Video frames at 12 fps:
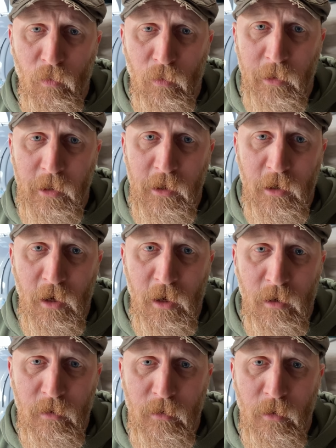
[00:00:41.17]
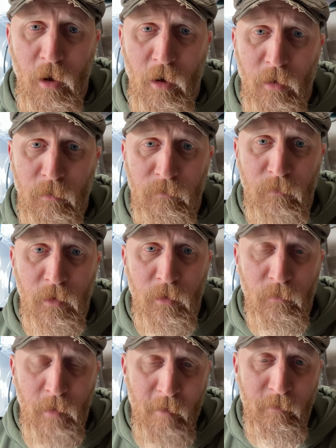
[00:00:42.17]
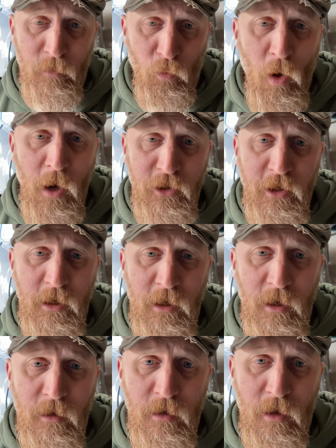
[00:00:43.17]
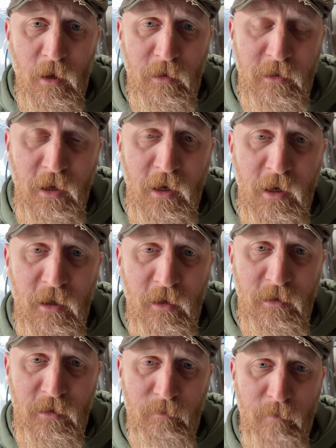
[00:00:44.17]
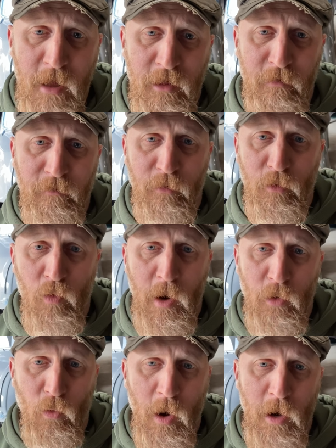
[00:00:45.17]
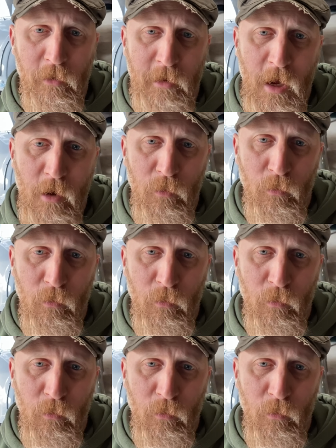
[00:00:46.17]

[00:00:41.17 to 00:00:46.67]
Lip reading: We have been watching and studying this method for quite a while now.